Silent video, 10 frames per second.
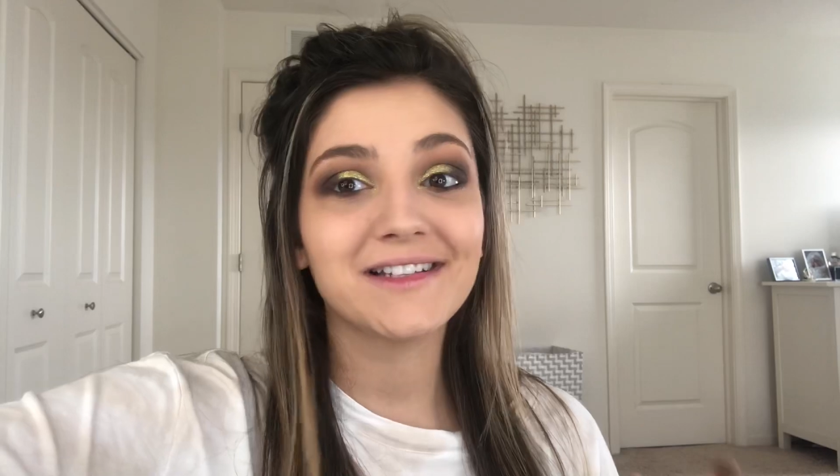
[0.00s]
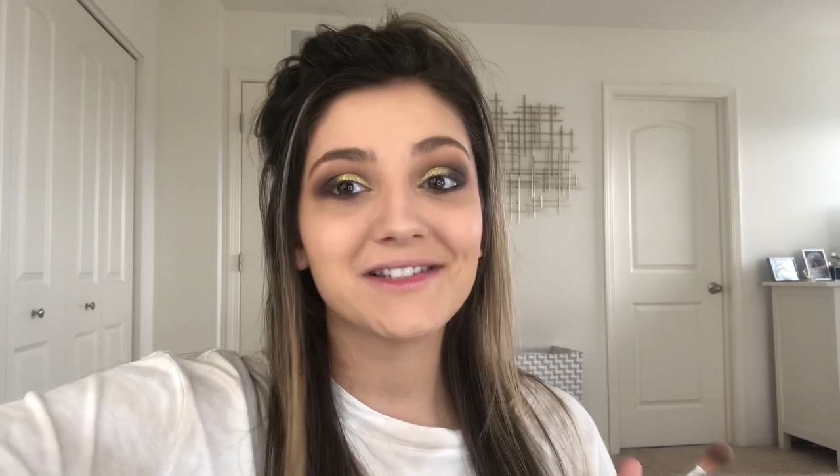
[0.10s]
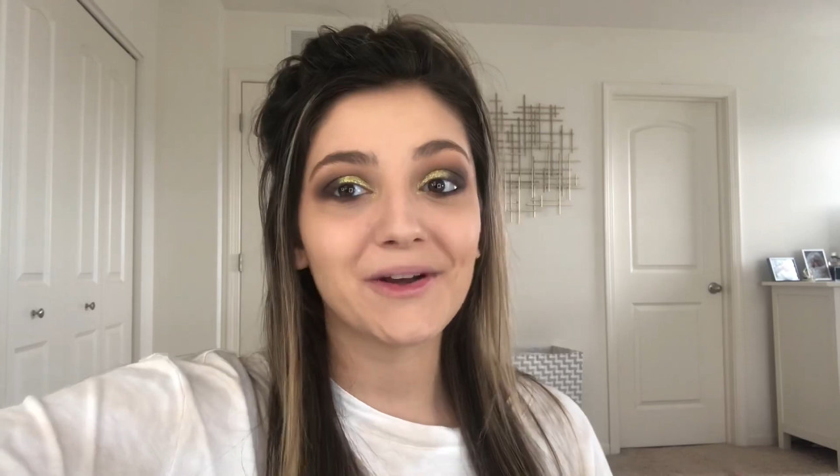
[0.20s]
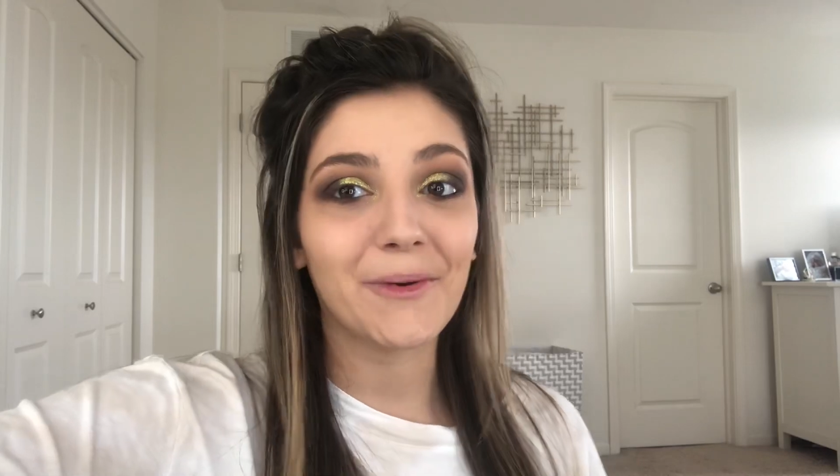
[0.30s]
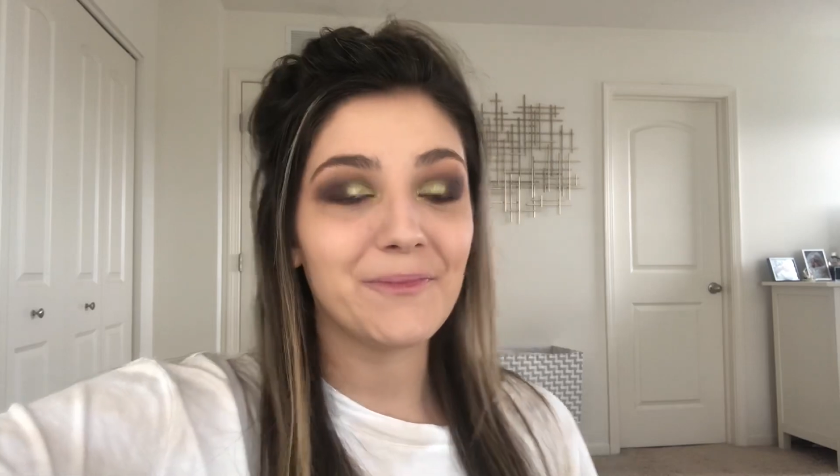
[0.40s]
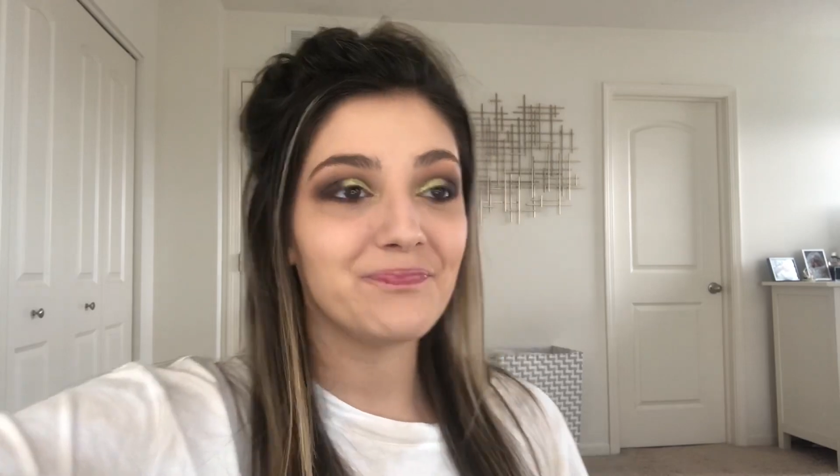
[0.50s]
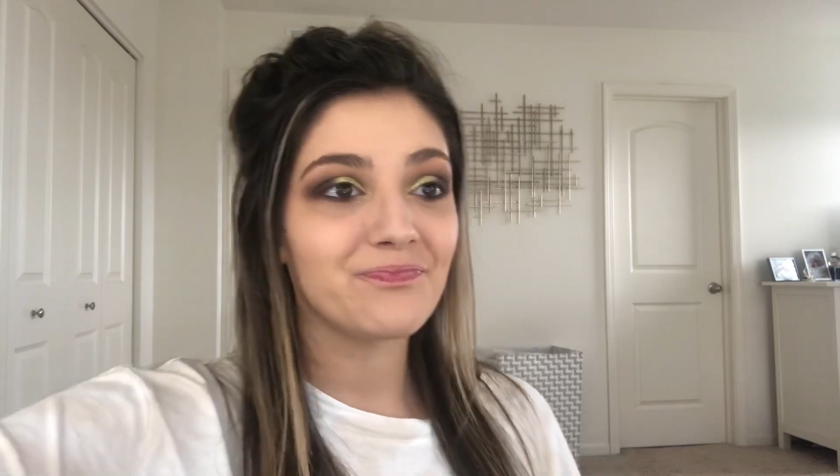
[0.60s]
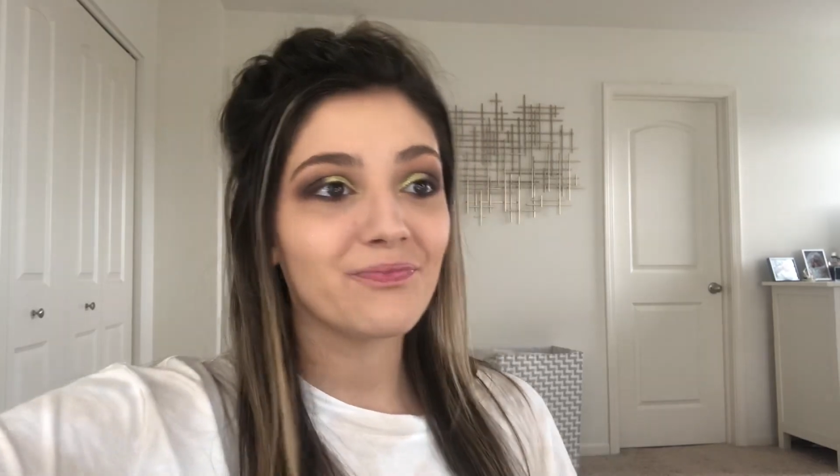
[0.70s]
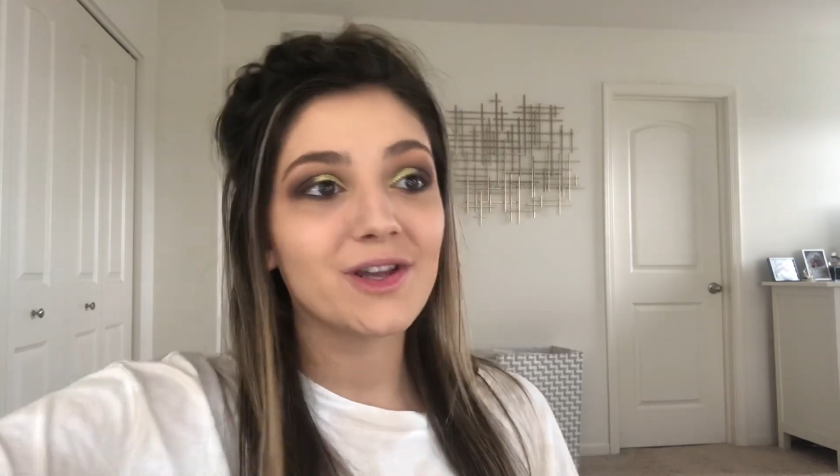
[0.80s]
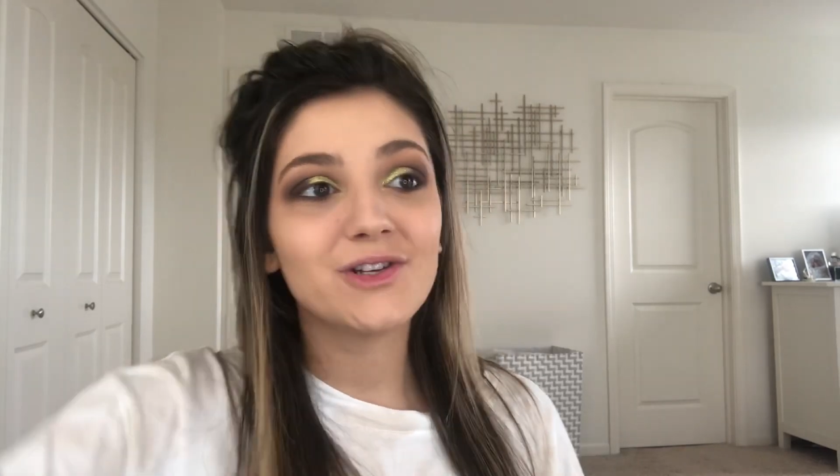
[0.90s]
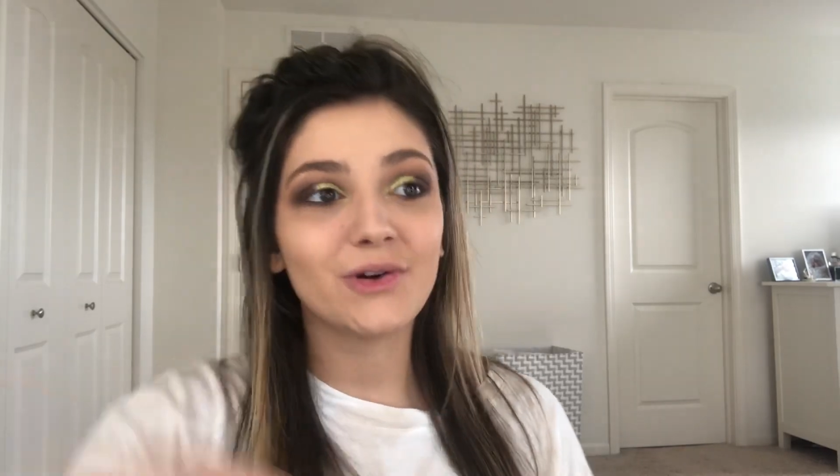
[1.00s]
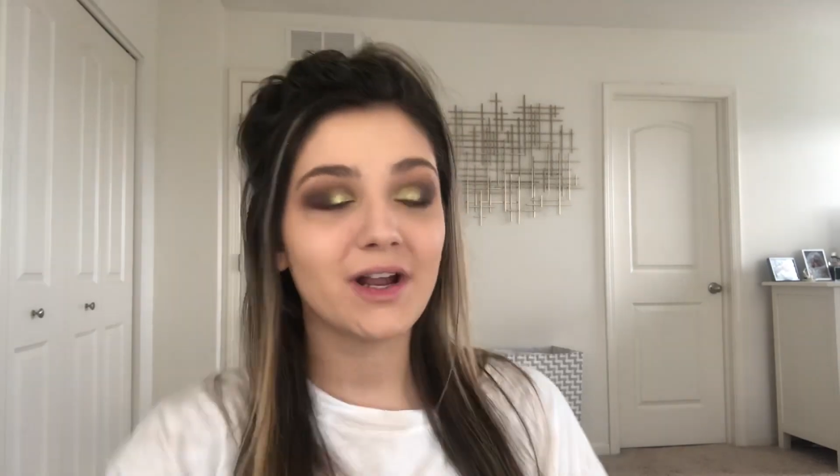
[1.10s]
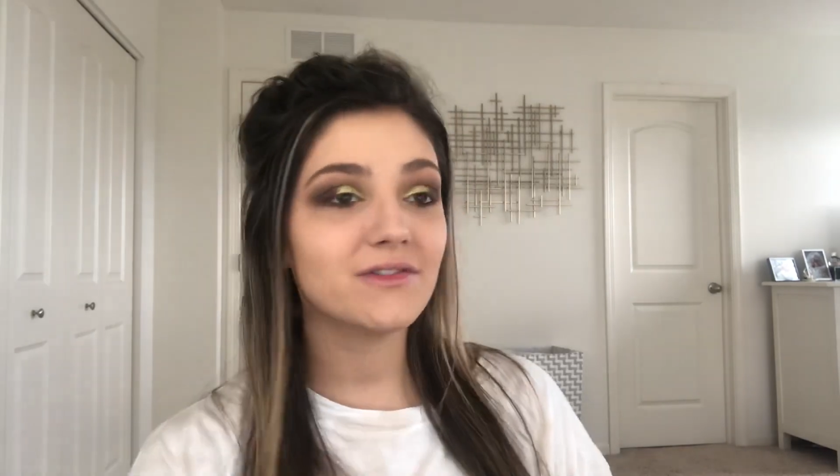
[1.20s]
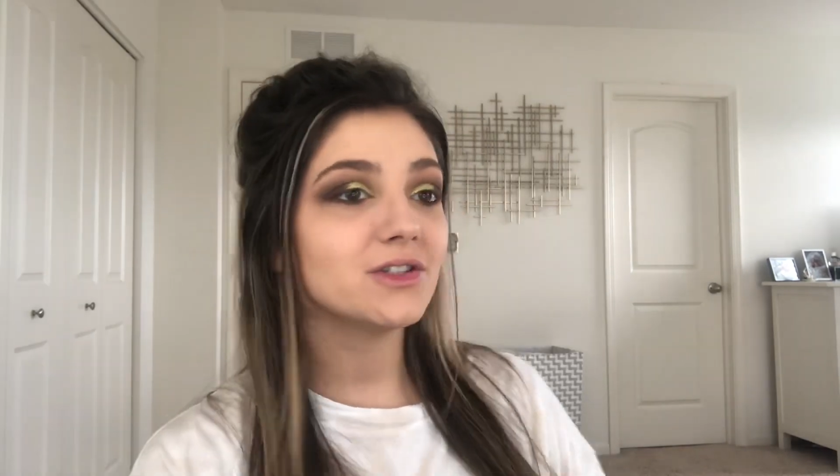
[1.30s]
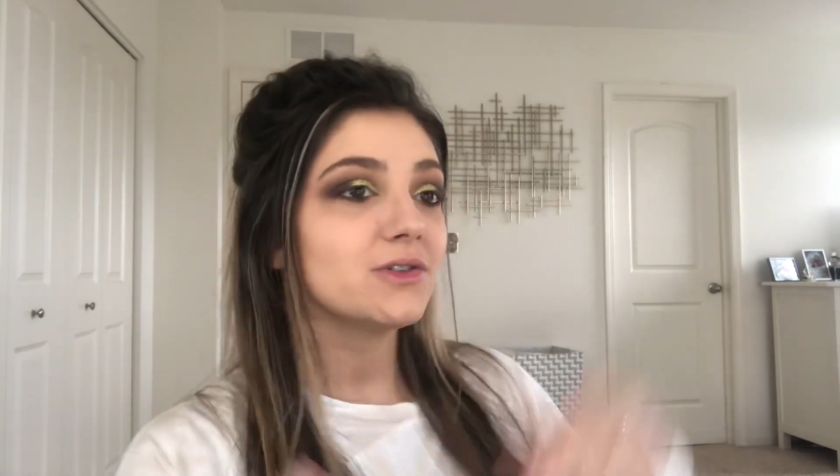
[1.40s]
So you don't have
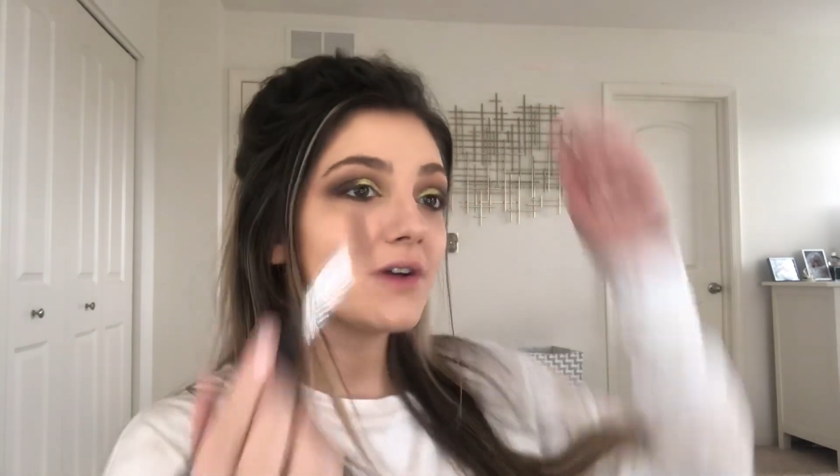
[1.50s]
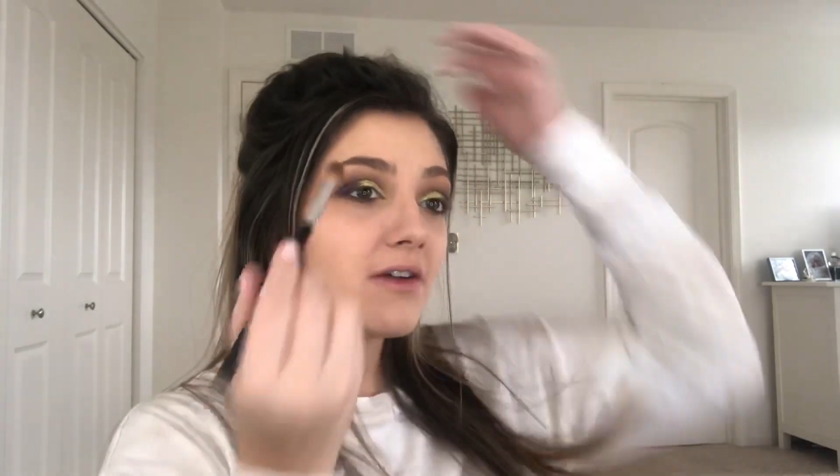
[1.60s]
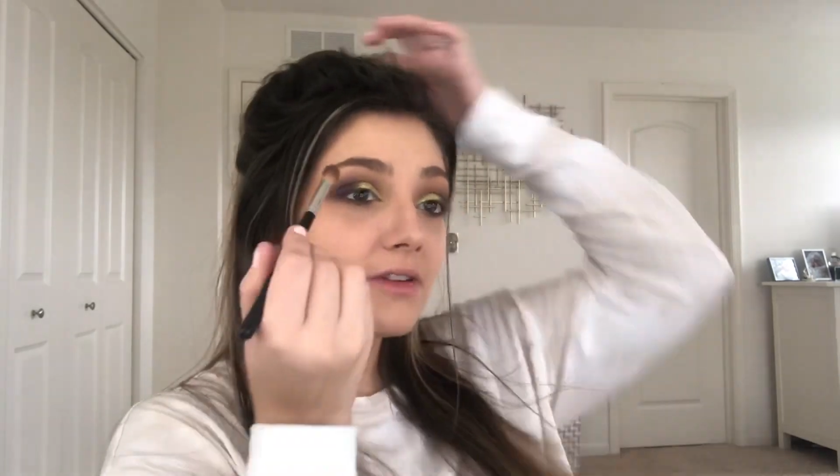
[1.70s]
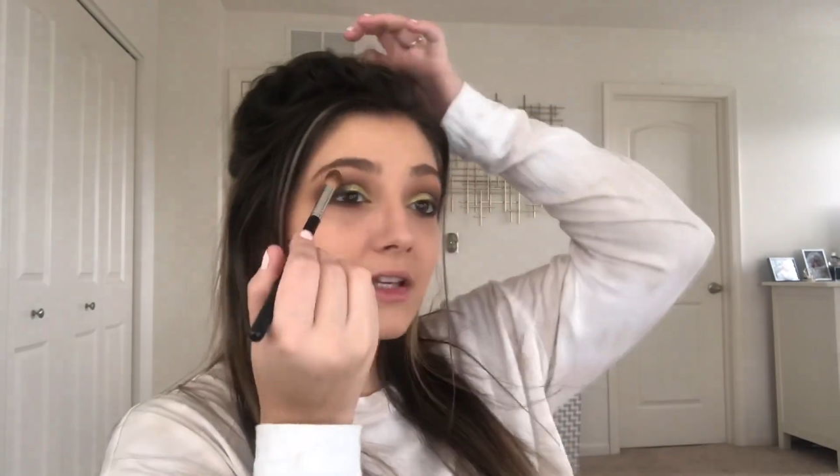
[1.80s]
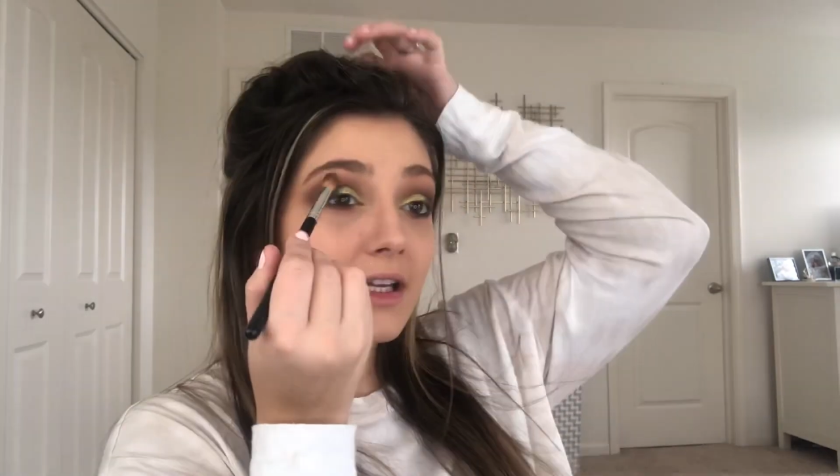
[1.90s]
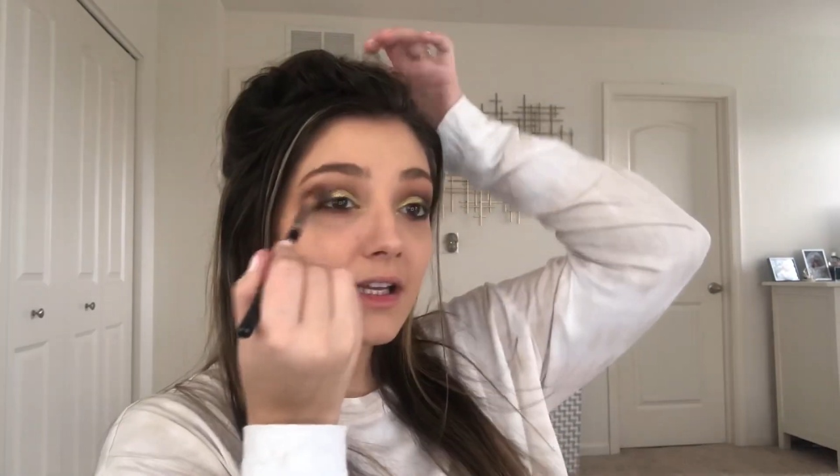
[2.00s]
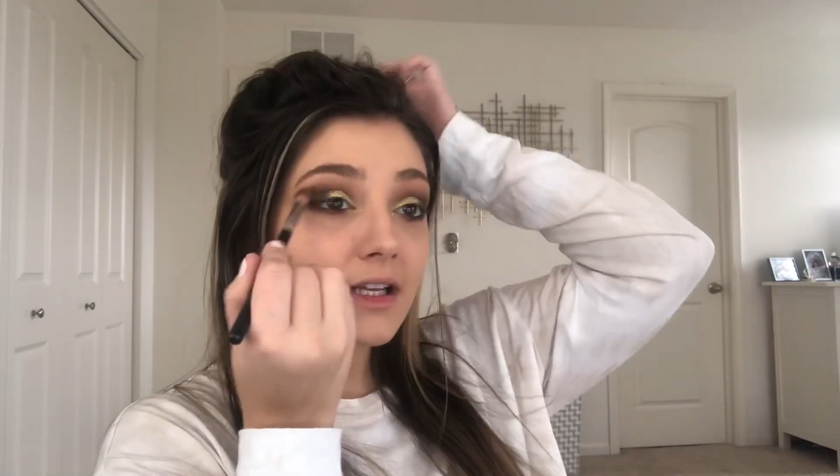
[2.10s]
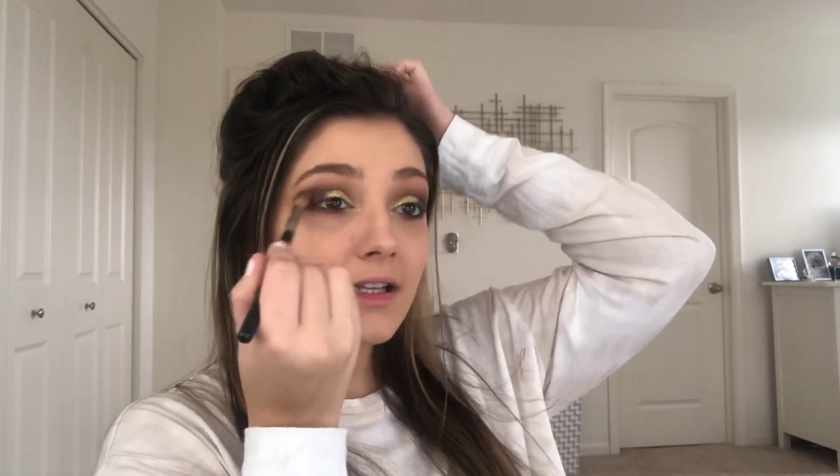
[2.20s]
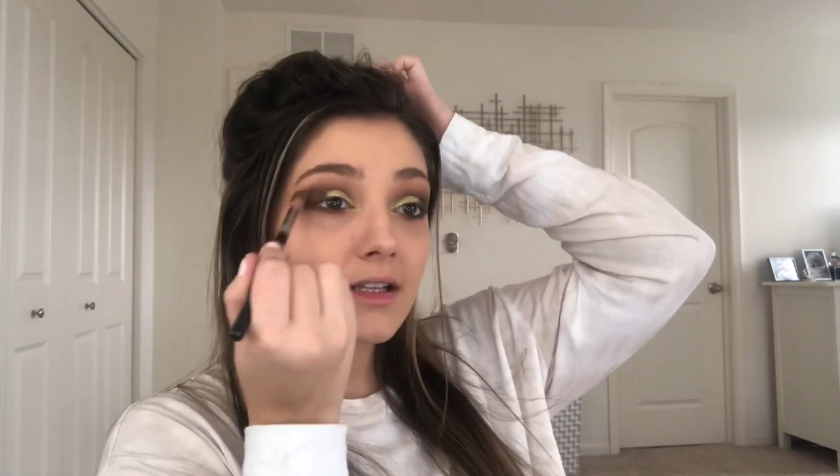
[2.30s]
to do everything